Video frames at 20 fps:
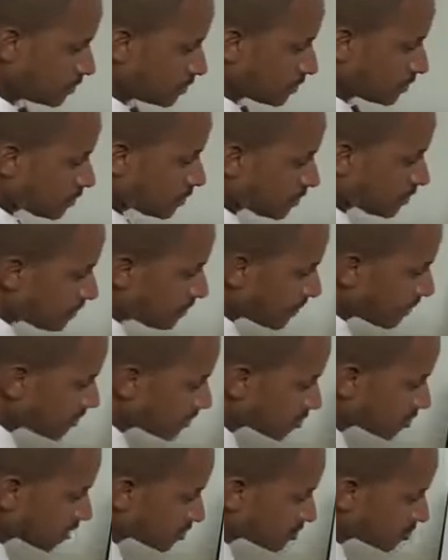The branch
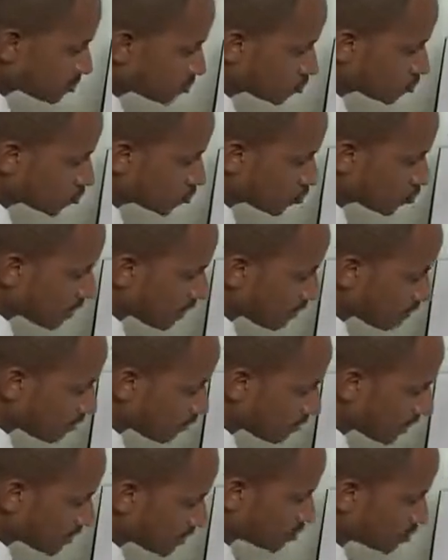has 2 carbon
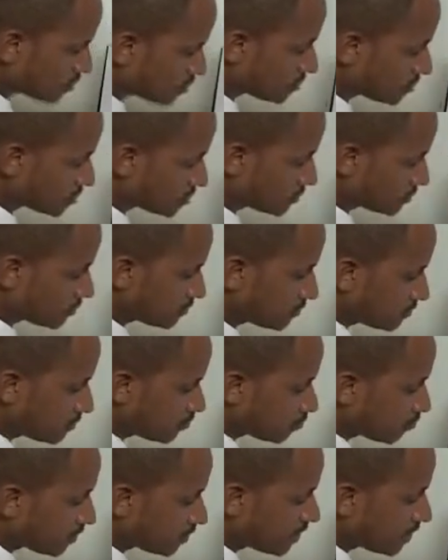atoms
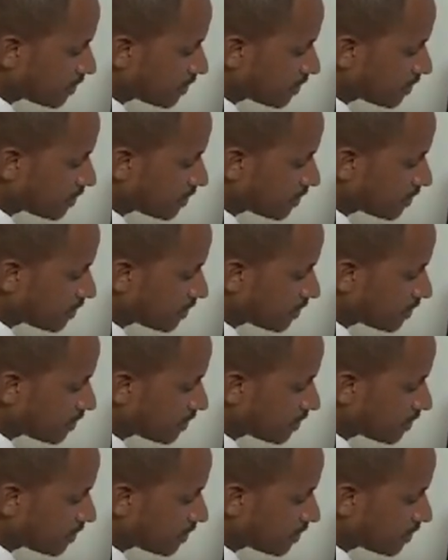with how